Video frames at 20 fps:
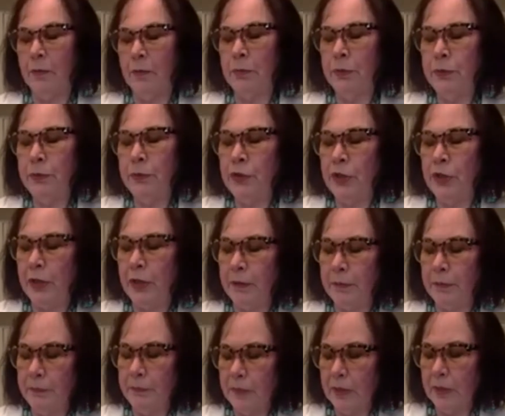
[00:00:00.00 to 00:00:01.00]
the Blue
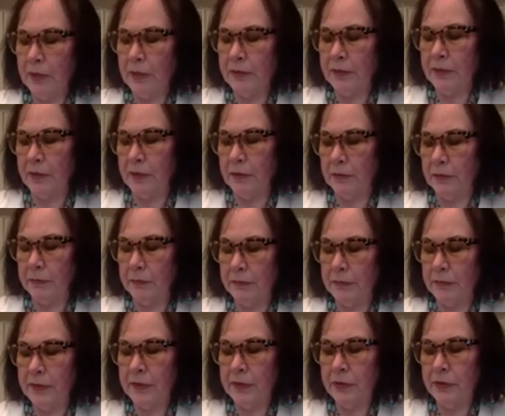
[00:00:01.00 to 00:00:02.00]
Jay is a
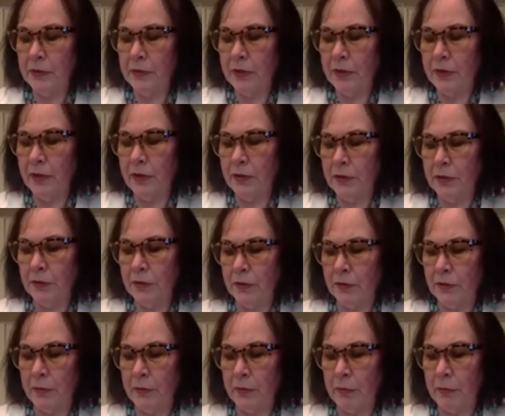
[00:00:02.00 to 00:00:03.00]
central
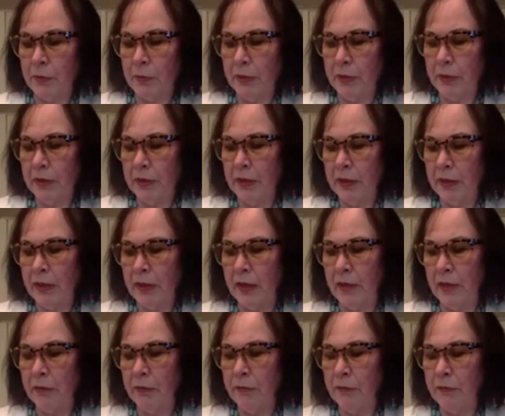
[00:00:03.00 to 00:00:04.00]
character in my book, and
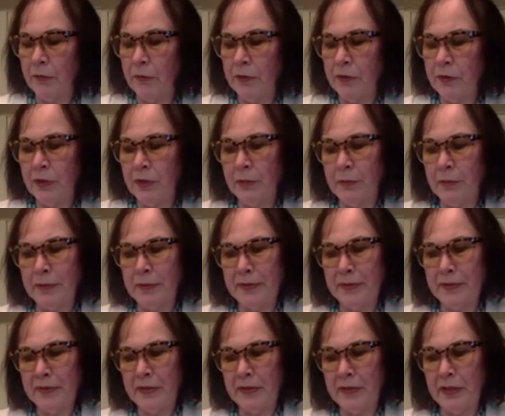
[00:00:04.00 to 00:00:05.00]
I referred to him as
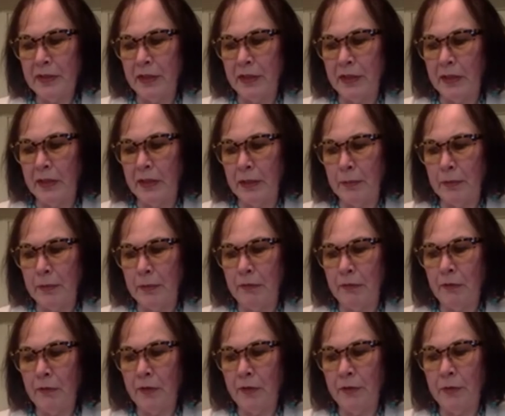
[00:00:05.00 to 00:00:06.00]
silly. And my
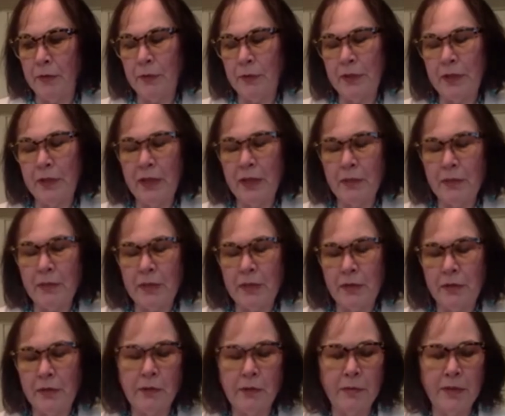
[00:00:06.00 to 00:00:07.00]
friend really came
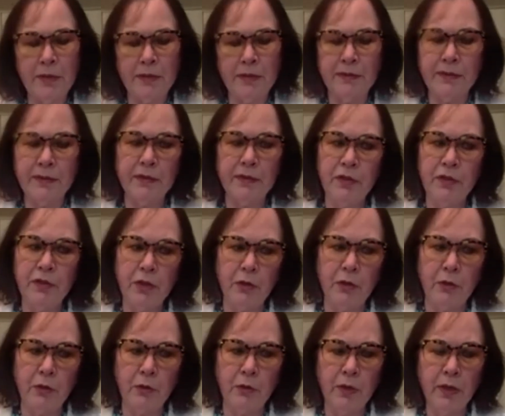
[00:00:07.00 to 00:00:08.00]
down on me and said,
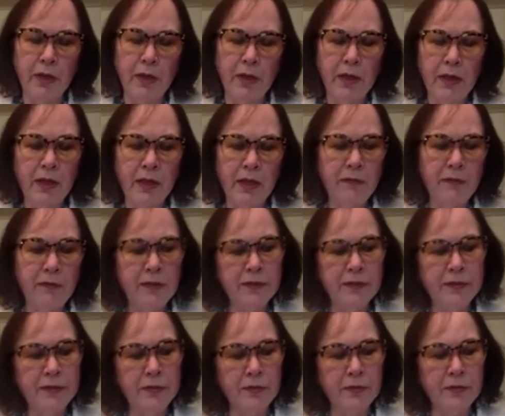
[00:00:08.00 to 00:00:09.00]
no, if he
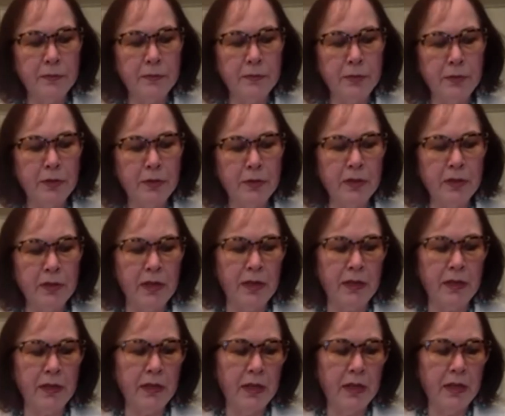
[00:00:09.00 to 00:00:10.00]
is her spirit
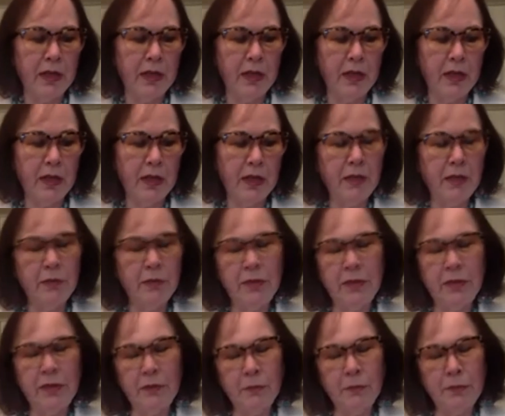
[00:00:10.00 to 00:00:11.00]
guide, he
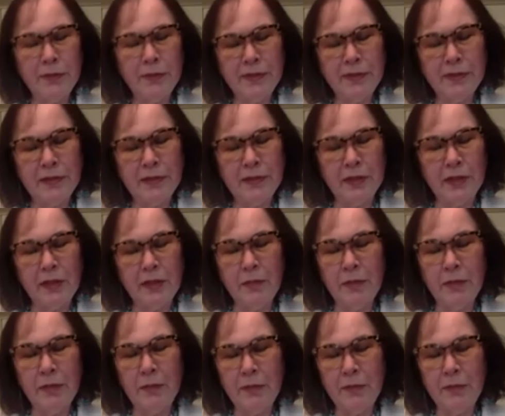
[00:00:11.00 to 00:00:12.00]
would never be silly.
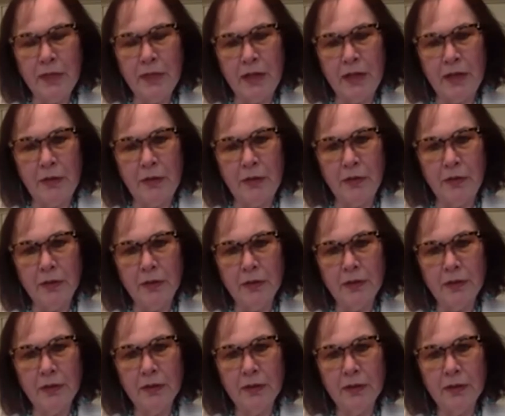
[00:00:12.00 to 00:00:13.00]
He might be loud,
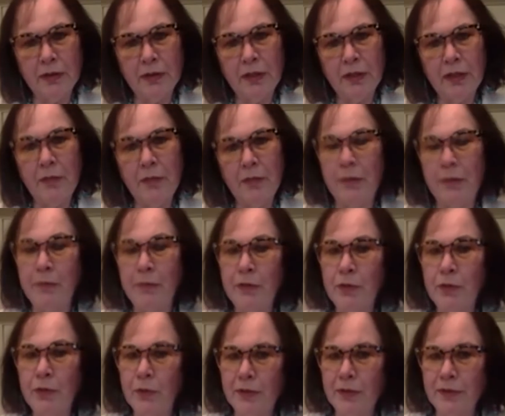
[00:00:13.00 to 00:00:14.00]
he might
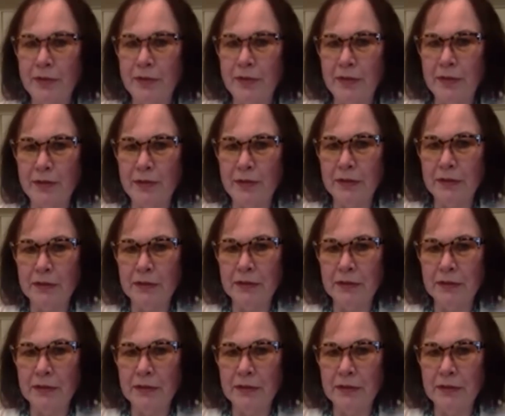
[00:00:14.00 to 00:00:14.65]
be noisy,